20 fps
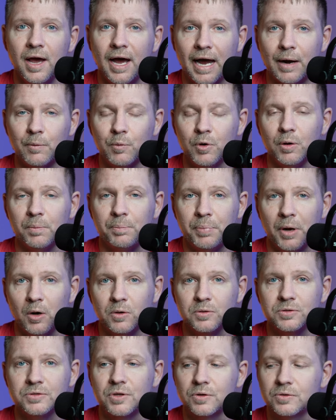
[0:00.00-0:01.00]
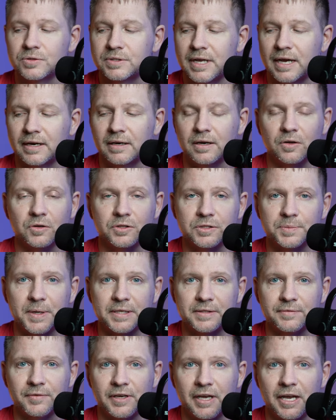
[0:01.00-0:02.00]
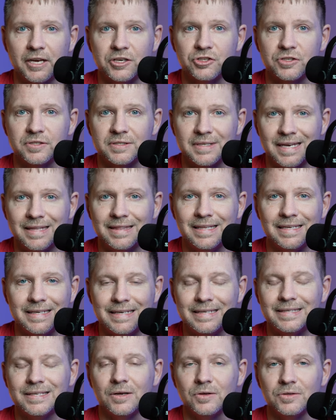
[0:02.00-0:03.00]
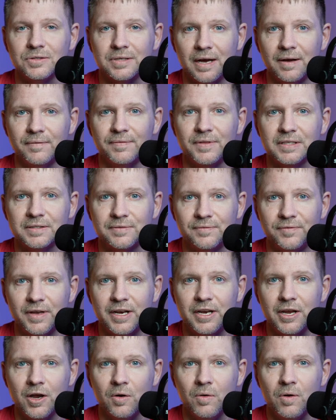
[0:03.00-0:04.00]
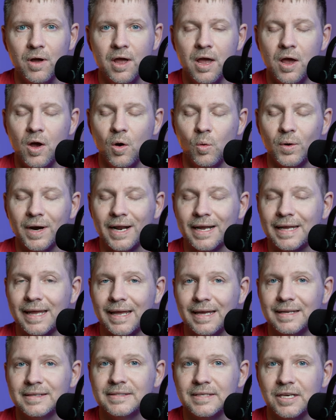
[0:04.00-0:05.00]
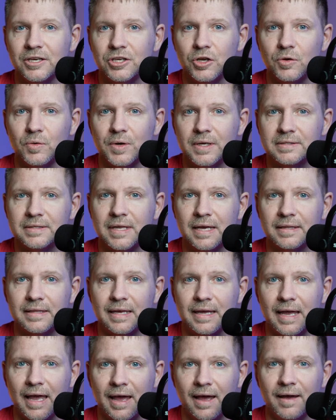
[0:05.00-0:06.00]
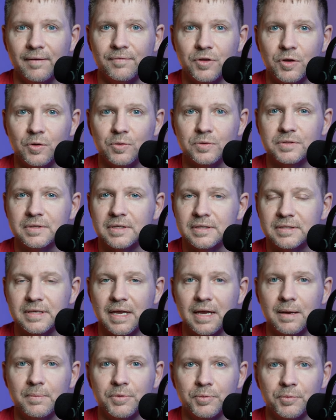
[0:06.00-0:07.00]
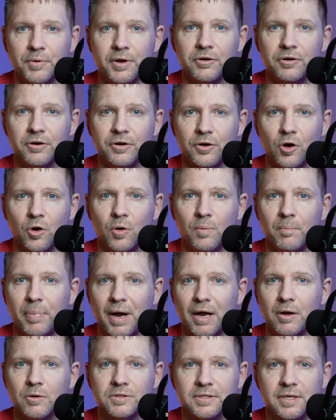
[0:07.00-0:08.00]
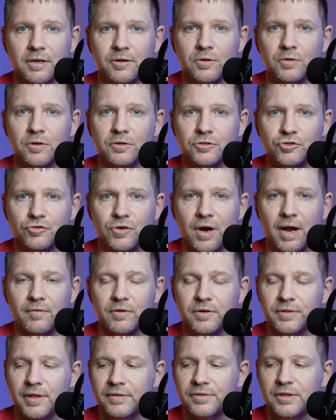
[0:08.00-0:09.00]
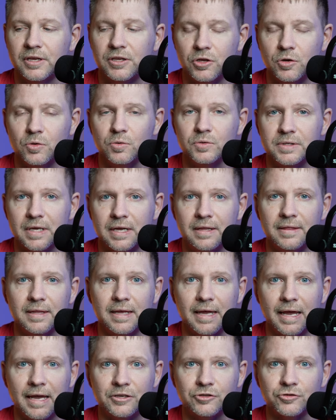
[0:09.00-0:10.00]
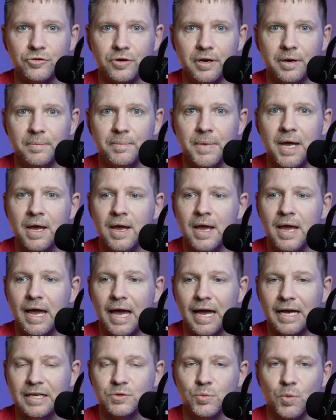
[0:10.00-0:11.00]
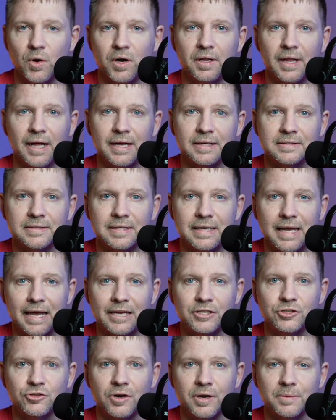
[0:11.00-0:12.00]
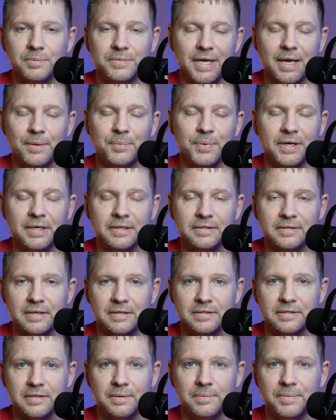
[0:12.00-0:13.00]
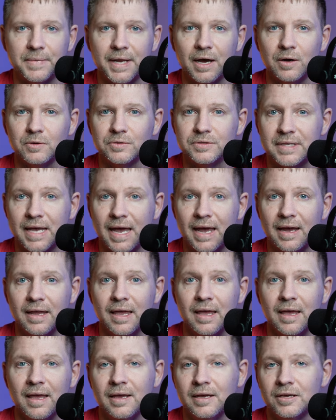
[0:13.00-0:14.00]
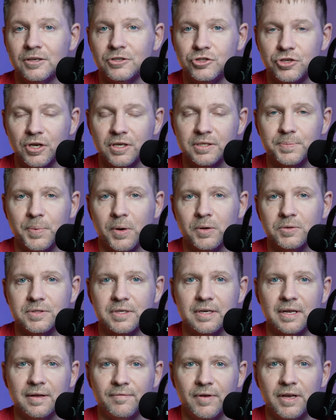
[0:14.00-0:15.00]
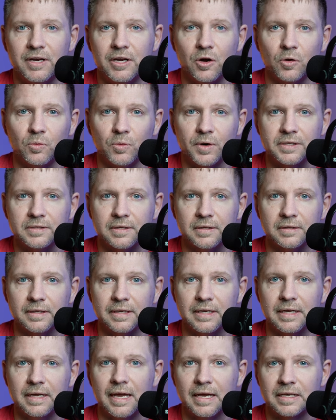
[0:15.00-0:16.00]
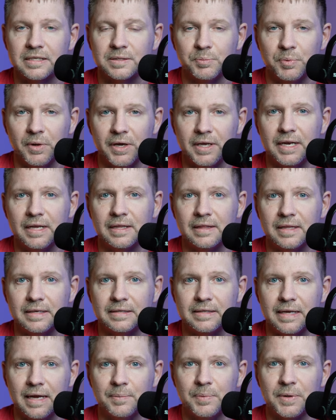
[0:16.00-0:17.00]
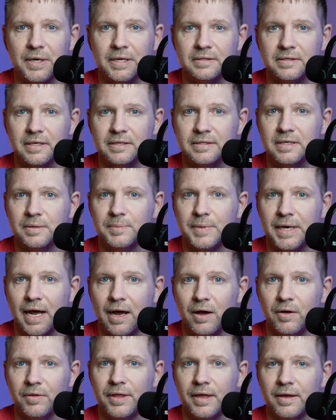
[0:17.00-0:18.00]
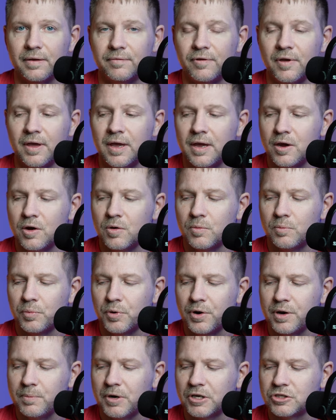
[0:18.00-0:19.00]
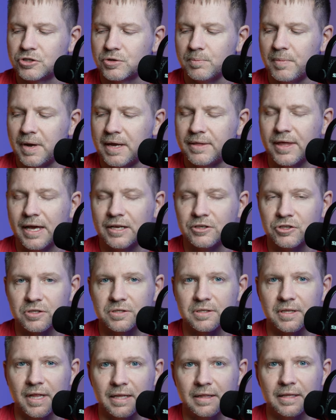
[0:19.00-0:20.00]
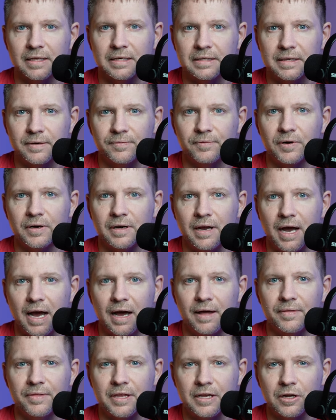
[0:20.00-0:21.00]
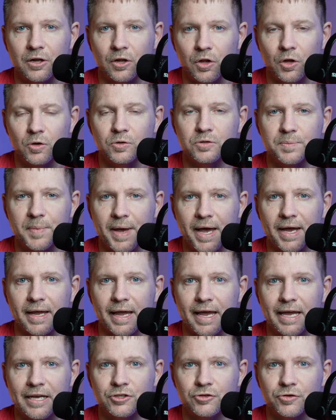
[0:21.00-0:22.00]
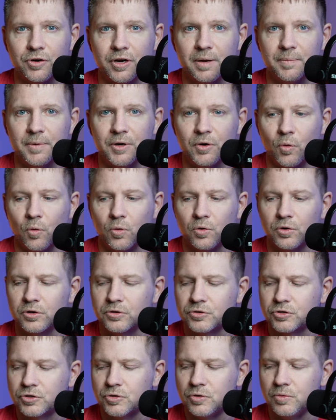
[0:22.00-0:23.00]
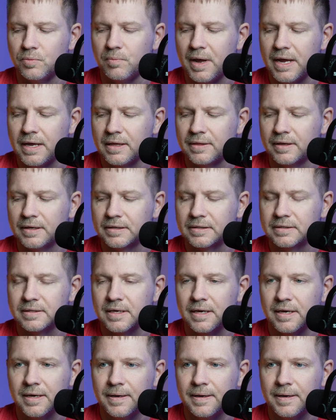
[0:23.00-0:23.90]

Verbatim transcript: I will post those technical specifications in the details of this video. What I can tell you is that they have used the same 300 ohm biocellulose driver that they use in the Atrium, as well as the Atrium dampening system. Now Zach just posted a video recently explaining the dampening system and how they've pretty much made that just slightly different on the closed-back atrium in order to make this